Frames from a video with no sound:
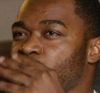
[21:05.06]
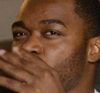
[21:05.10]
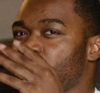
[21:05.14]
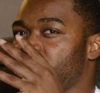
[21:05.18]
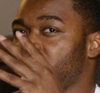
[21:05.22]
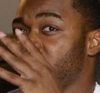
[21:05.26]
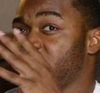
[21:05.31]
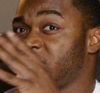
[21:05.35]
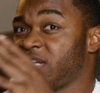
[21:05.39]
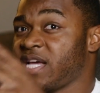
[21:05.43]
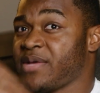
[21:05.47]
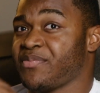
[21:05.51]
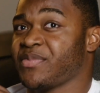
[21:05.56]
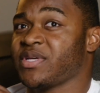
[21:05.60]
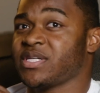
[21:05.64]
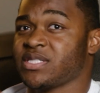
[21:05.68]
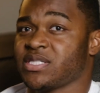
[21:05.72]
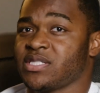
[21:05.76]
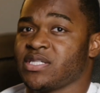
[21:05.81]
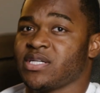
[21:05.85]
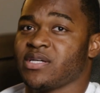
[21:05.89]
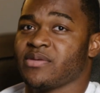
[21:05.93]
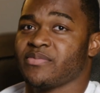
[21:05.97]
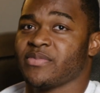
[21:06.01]
you win a
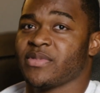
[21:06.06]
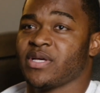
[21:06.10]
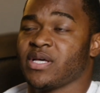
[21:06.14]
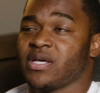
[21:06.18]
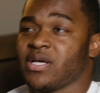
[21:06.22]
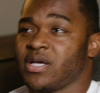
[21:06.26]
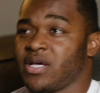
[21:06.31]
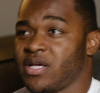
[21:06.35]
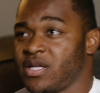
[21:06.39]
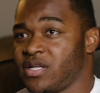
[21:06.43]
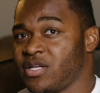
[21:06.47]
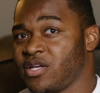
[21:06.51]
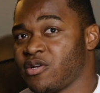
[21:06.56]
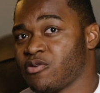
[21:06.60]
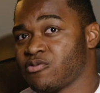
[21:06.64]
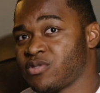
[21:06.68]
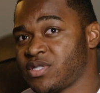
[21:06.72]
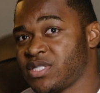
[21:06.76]
championship in your